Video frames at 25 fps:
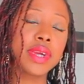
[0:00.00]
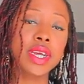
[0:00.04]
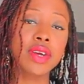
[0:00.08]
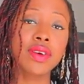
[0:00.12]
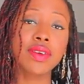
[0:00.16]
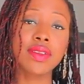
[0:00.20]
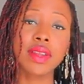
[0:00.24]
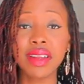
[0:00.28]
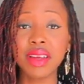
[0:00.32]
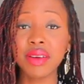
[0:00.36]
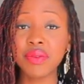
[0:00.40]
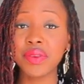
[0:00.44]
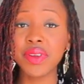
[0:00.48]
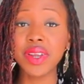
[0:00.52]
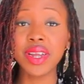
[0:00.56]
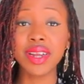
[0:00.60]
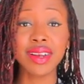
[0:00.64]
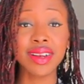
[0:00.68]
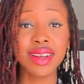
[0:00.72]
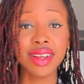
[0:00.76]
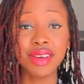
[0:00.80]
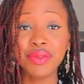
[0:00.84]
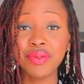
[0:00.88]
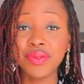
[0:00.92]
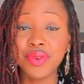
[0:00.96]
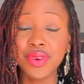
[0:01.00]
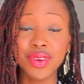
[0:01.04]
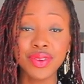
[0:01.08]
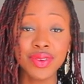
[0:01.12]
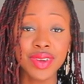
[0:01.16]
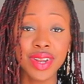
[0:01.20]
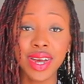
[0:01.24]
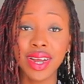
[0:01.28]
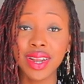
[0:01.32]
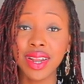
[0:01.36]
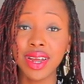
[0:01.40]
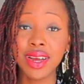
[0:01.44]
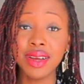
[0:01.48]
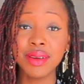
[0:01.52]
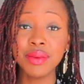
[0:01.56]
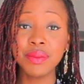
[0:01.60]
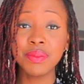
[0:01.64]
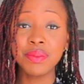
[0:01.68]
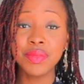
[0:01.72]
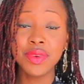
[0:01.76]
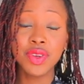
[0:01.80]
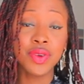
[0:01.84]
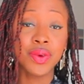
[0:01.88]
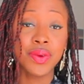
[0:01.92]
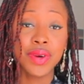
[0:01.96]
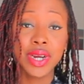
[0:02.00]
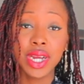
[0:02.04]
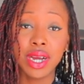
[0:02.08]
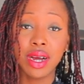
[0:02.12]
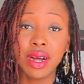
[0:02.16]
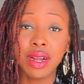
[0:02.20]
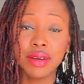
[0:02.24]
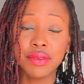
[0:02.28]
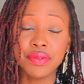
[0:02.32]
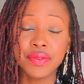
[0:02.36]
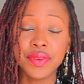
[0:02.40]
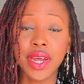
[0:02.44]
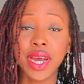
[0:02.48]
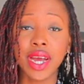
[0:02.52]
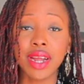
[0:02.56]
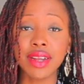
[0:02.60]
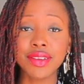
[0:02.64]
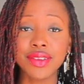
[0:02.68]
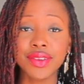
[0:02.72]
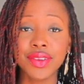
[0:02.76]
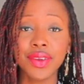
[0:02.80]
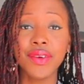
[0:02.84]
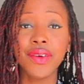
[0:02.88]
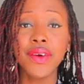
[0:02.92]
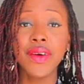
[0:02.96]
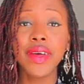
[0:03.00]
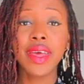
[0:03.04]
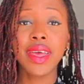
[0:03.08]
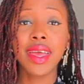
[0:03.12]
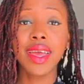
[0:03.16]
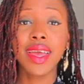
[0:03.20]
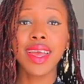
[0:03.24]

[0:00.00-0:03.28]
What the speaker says: because definitely for you that I'm doing all of that. So